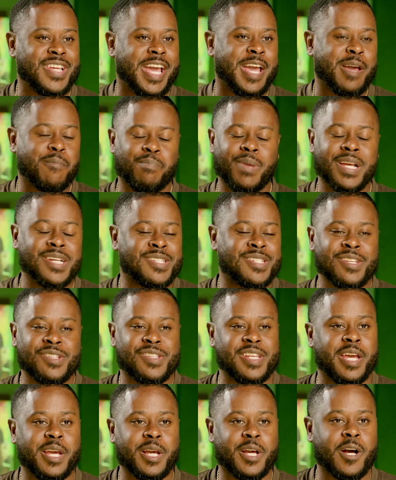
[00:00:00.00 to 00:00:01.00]
and business
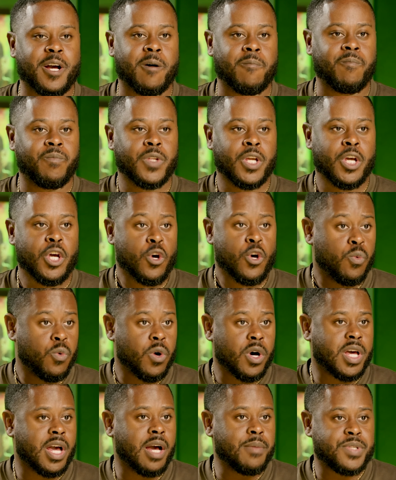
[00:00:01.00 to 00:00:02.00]
income. We'll
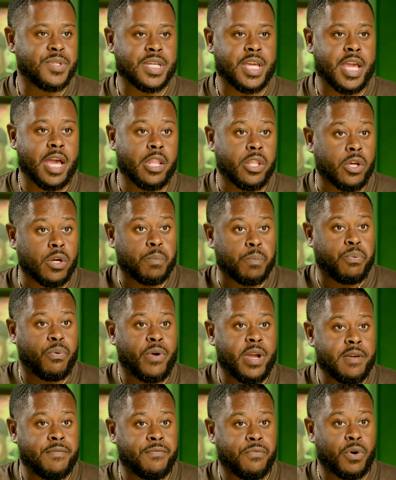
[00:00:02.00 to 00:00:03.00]
come together and
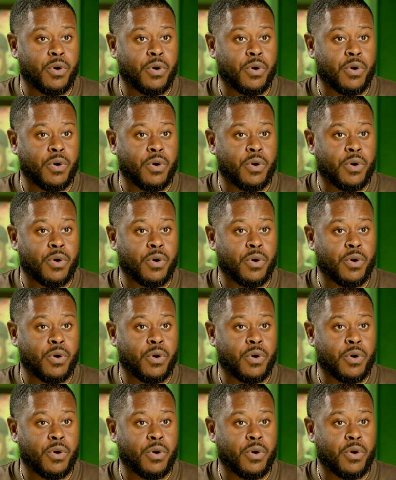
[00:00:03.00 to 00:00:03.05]
pray for